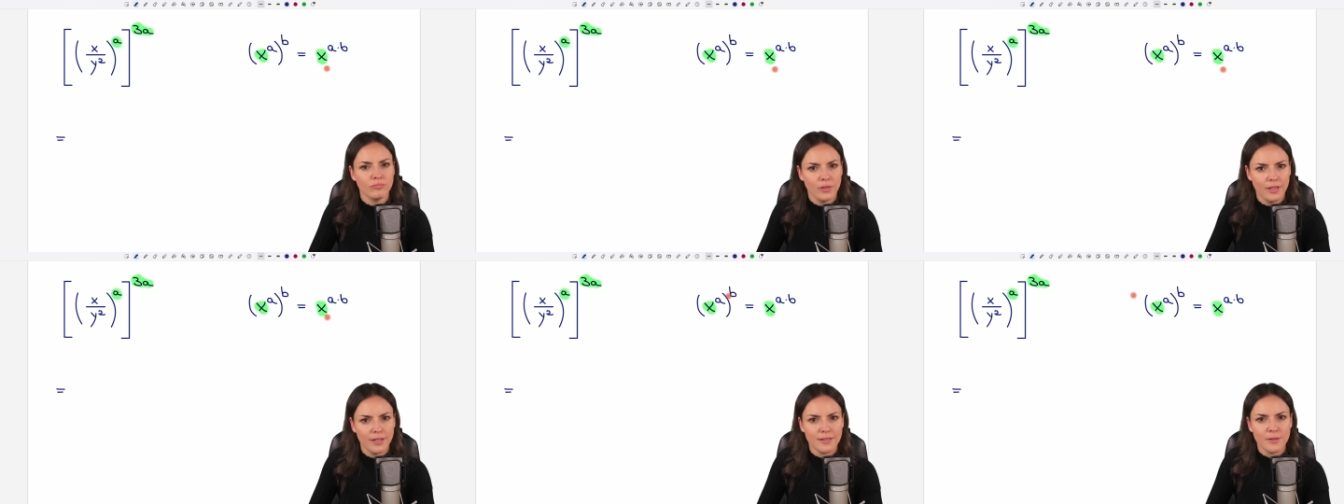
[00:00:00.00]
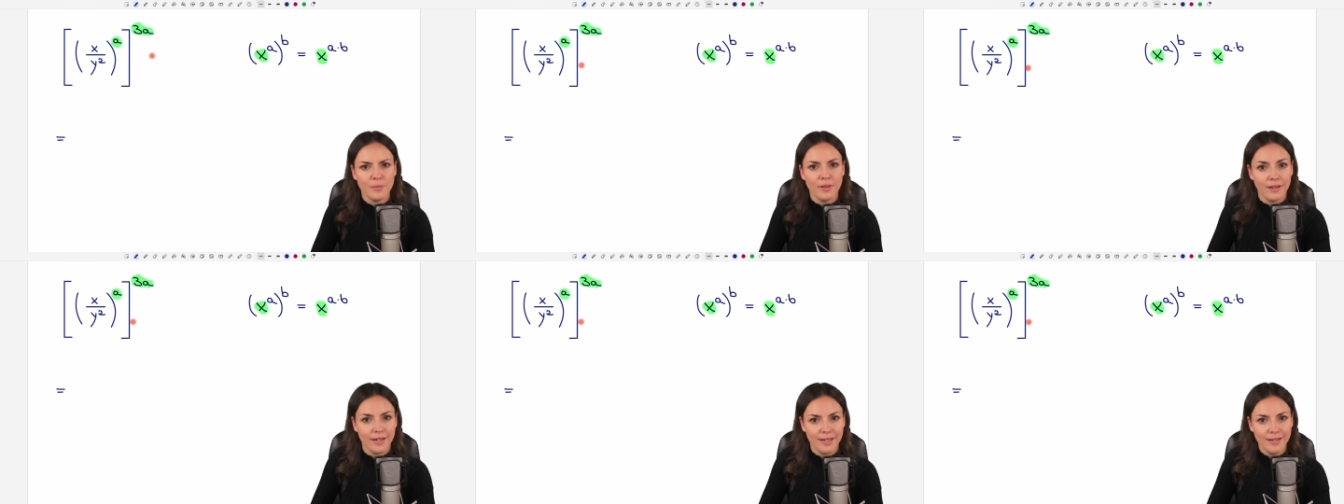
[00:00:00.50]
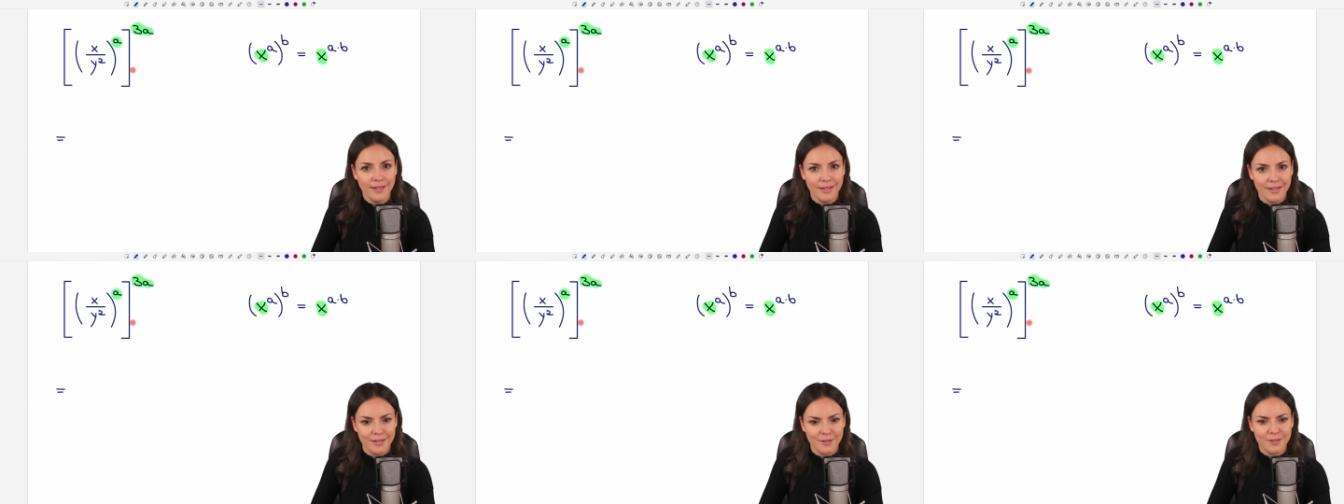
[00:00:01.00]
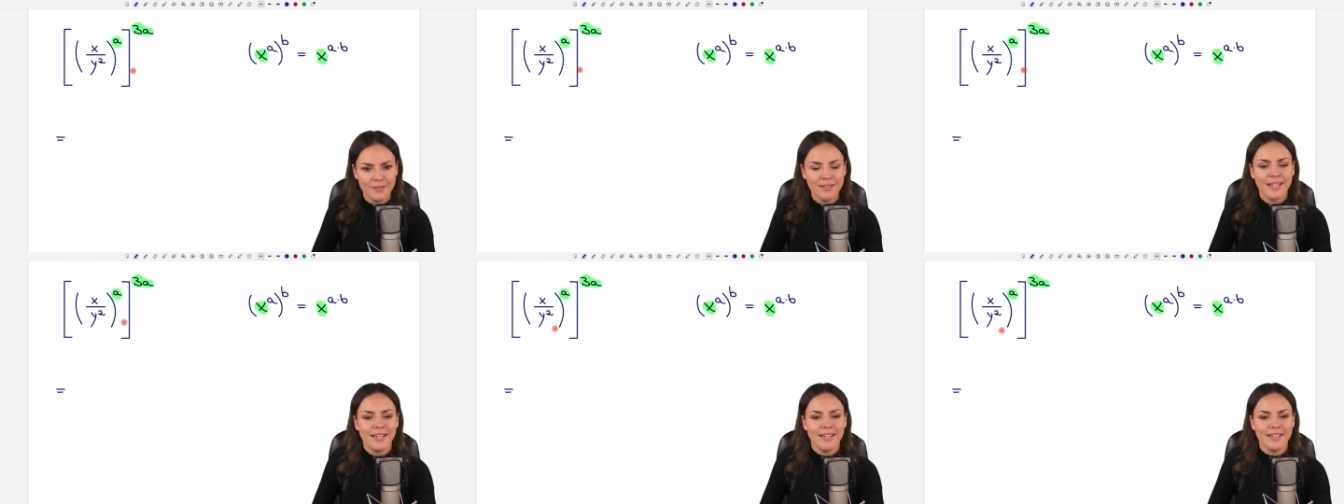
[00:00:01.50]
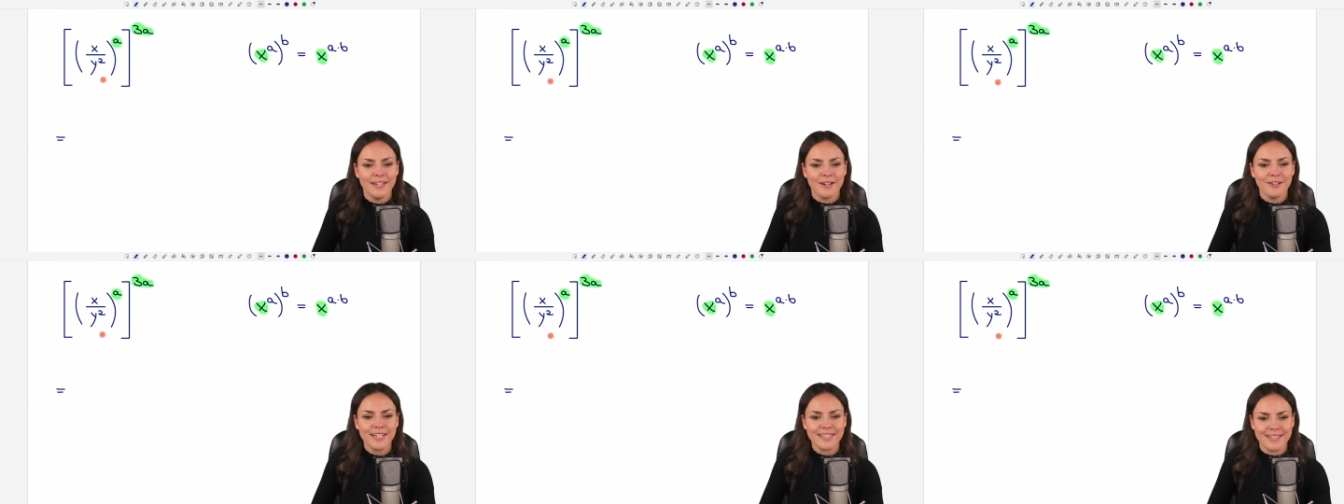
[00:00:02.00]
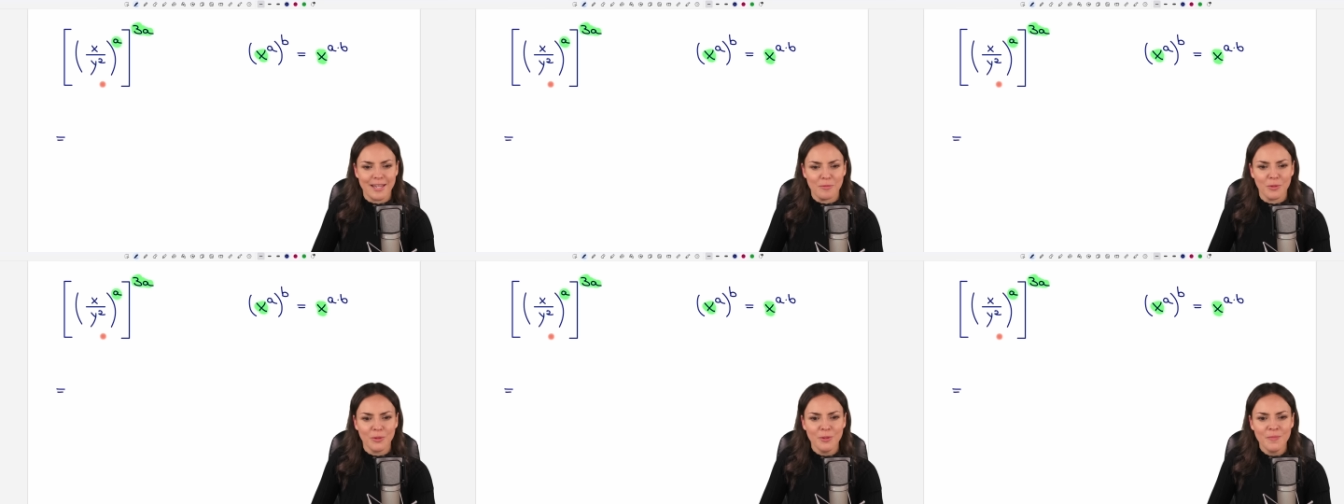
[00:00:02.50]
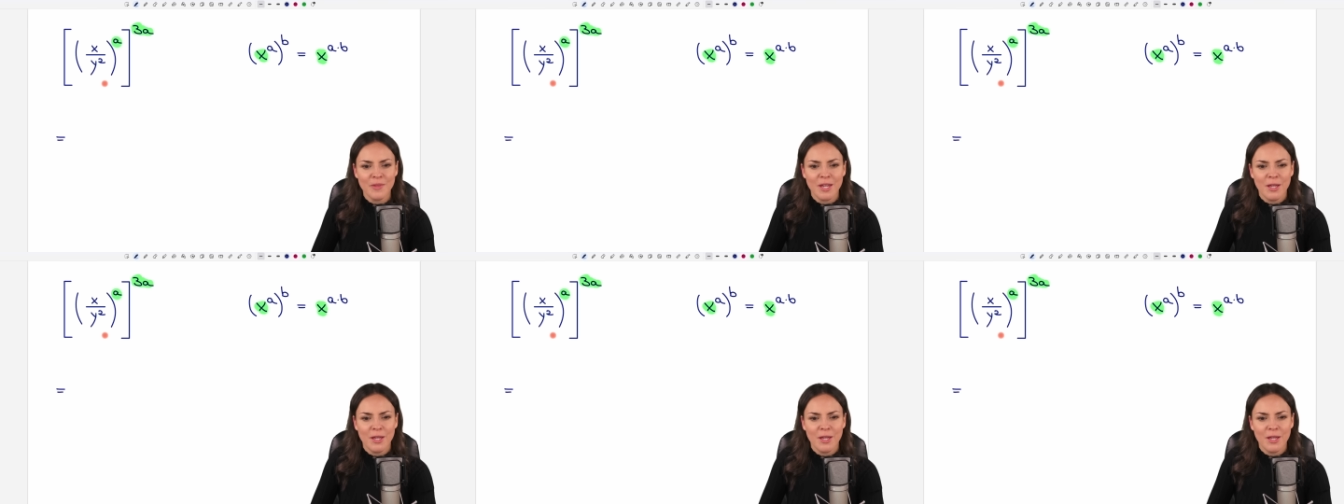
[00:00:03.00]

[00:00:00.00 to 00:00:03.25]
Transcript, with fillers: Let's apply it here in our example.